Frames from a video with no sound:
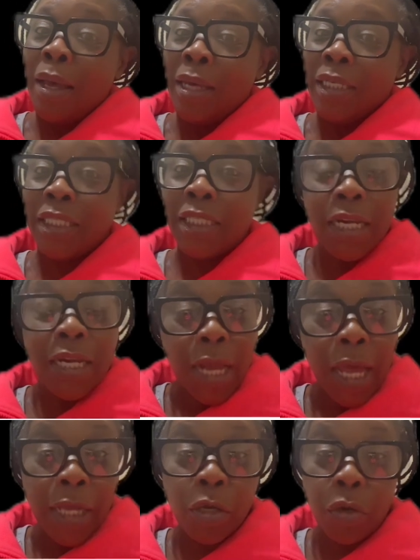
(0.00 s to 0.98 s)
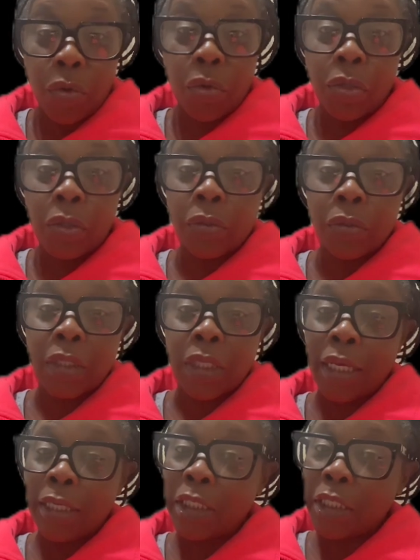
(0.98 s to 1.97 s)
She liked girls,
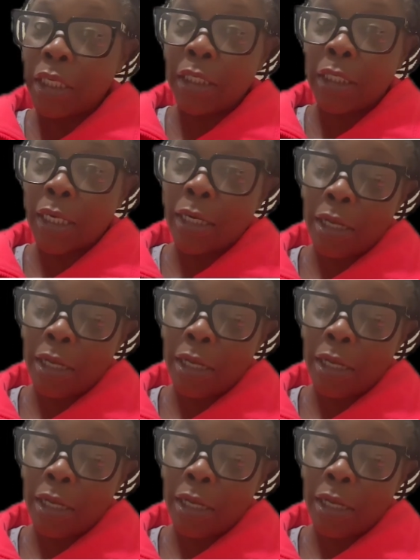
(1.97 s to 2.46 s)
and she's in